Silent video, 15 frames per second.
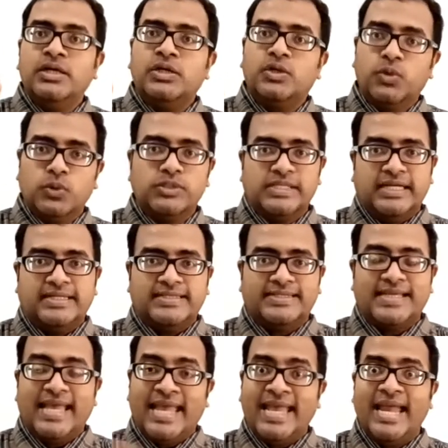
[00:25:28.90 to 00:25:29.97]
two sets
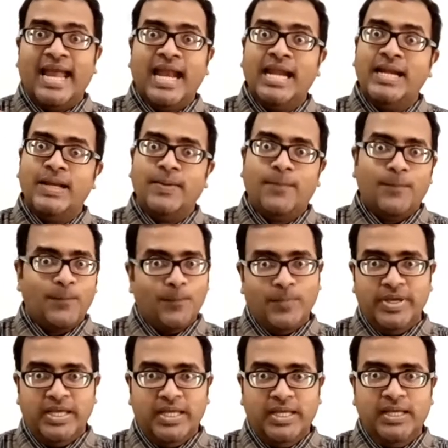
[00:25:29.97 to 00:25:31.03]
A and
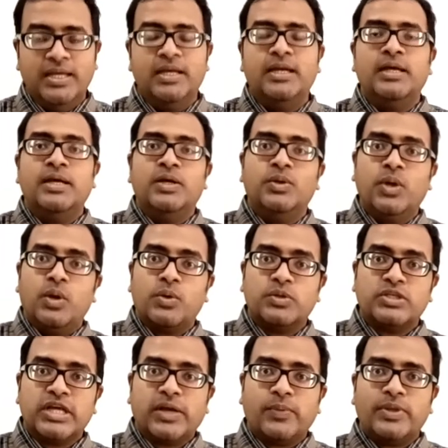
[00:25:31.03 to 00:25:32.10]
B. You have to
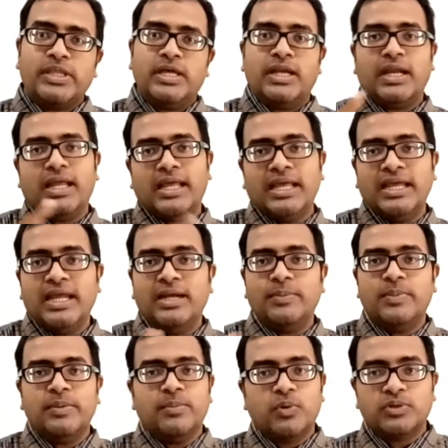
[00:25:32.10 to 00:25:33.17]
check whether A and
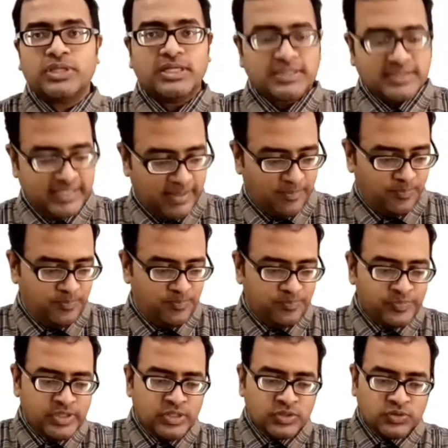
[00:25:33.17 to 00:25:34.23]
B both are same.
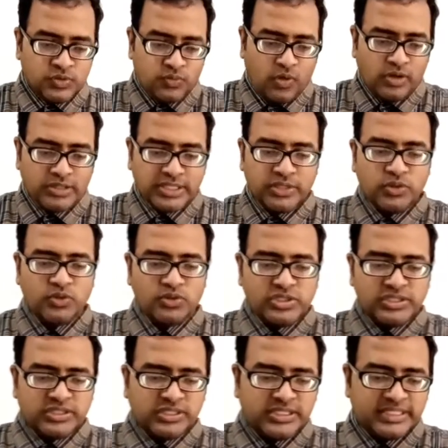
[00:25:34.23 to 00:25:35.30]
So, what they do
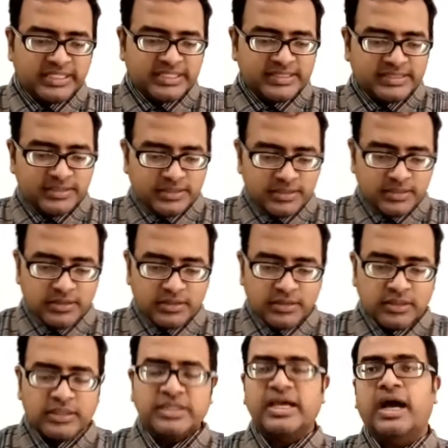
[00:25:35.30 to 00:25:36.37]
generally is
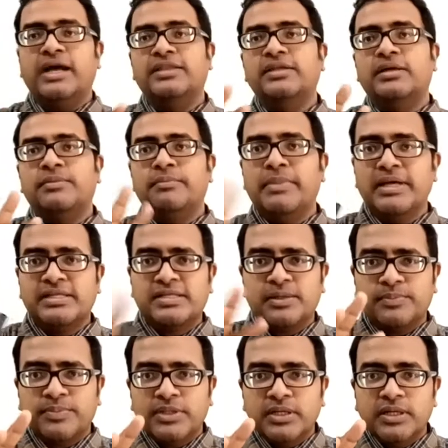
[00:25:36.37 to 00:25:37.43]
they either mix
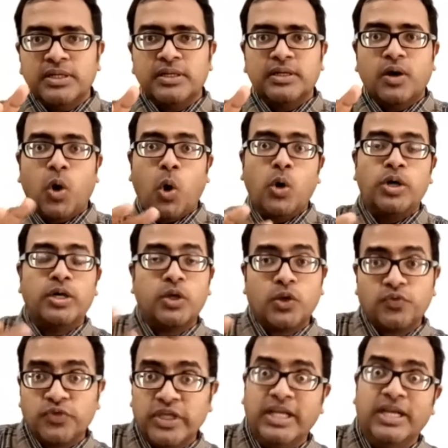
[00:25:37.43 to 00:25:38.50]
up the order
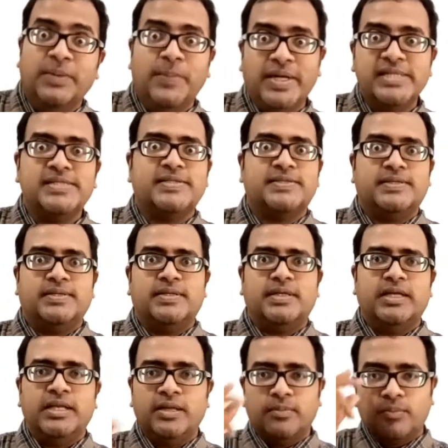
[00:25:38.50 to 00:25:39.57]
of the elements
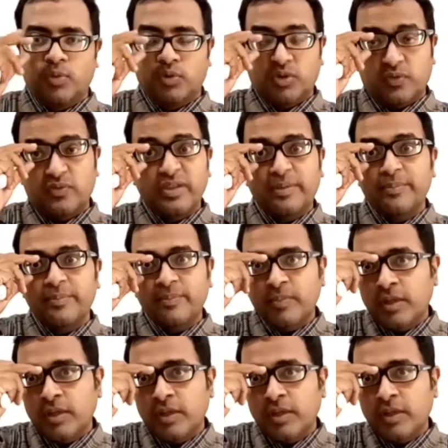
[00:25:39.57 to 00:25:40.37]
in both of them,